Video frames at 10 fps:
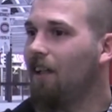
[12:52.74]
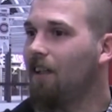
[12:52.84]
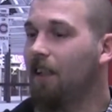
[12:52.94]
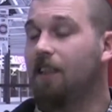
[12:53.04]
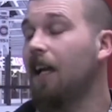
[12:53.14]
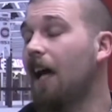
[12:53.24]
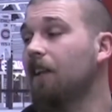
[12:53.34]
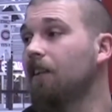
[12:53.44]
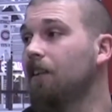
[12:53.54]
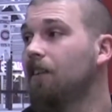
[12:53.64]
He's an
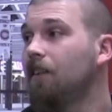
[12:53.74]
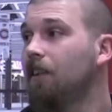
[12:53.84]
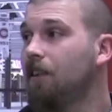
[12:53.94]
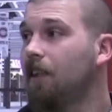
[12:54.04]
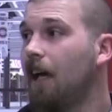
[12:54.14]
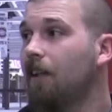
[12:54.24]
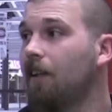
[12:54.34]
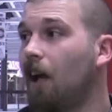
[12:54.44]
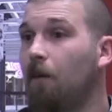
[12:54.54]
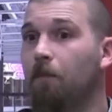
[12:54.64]
athlete. He's an
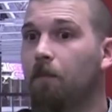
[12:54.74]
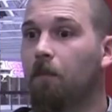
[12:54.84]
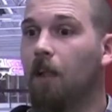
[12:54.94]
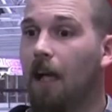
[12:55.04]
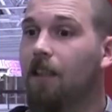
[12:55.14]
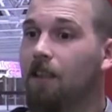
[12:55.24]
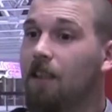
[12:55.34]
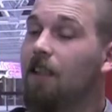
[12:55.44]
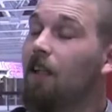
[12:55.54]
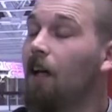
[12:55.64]
athlete. I'm glad to
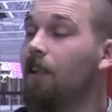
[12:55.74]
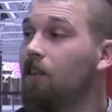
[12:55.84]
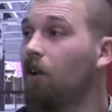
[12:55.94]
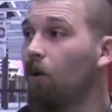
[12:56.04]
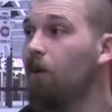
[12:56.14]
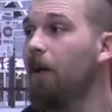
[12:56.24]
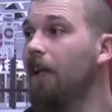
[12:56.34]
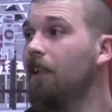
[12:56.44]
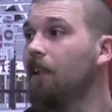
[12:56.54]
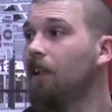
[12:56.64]
see he got into
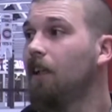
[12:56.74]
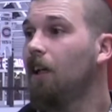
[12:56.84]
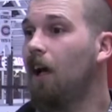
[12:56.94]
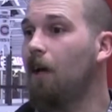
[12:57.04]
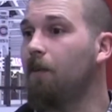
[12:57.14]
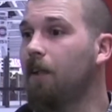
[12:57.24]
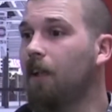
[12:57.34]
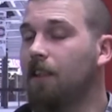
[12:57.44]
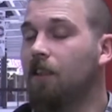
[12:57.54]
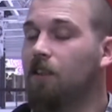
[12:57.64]
quarterback. I mean,
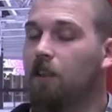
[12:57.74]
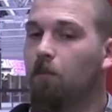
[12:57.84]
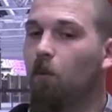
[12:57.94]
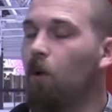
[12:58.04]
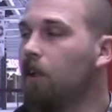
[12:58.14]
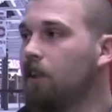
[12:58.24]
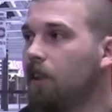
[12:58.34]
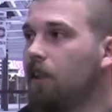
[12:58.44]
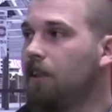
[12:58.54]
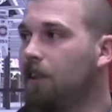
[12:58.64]
I still see him more as
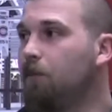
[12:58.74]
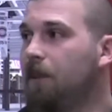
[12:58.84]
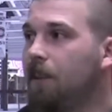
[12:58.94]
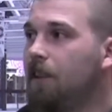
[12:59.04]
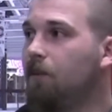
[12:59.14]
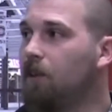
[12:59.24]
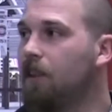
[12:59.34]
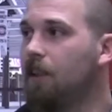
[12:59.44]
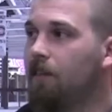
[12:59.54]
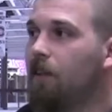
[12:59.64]
a DB
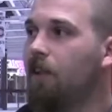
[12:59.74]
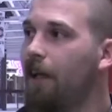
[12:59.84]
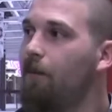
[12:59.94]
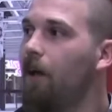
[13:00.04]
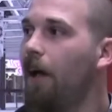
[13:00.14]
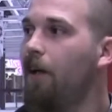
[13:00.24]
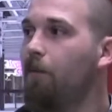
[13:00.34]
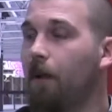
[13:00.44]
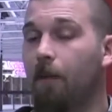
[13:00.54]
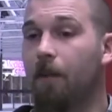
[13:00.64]
receiver type guy,
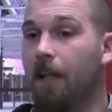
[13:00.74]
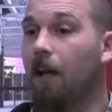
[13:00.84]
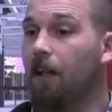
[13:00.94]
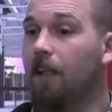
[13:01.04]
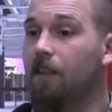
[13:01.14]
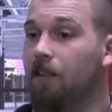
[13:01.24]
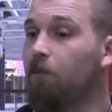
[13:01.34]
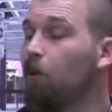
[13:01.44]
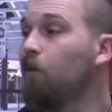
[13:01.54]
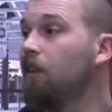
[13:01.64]
but I mean, now that he's
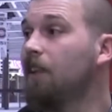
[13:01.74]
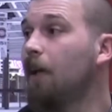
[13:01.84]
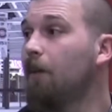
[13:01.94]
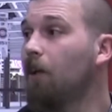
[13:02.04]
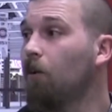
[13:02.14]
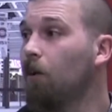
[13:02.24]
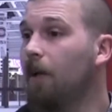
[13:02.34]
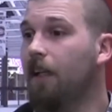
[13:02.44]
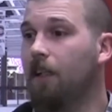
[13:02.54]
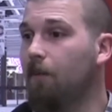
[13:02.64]
improved his game at
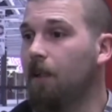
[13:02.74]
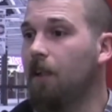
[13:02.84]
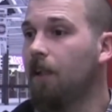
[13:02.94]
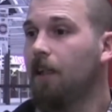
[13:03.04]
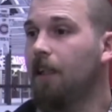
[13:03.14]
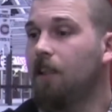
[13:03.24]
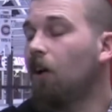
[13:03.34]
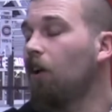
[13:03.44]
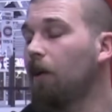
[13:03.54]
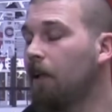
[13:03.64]
quarterback, I mean, he's an
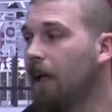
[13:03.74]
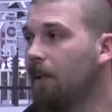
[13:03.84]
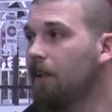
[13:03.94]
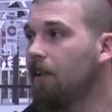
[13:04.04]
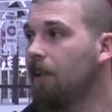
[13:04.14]
all-around athlete.